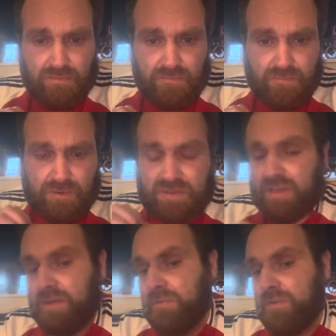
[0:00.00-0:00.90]
for a
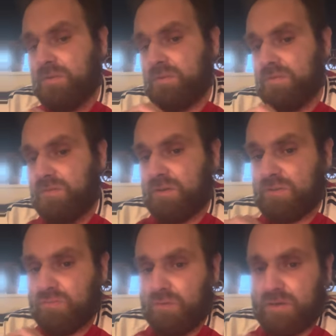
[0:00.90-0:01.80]
team who's
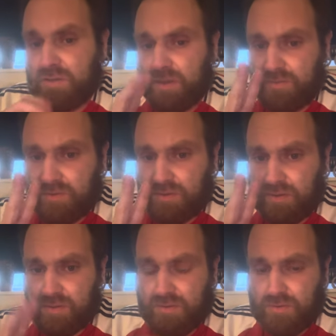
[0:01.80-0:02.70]
finished runners-up two
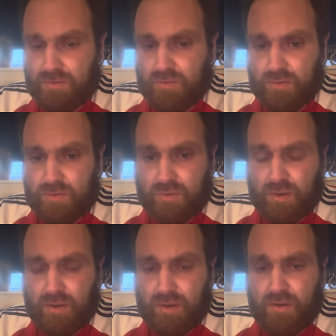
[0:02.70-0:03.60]
years on short to
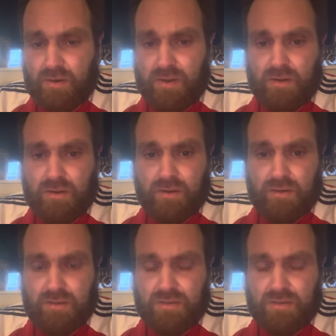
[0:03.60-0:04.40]
Guardiola and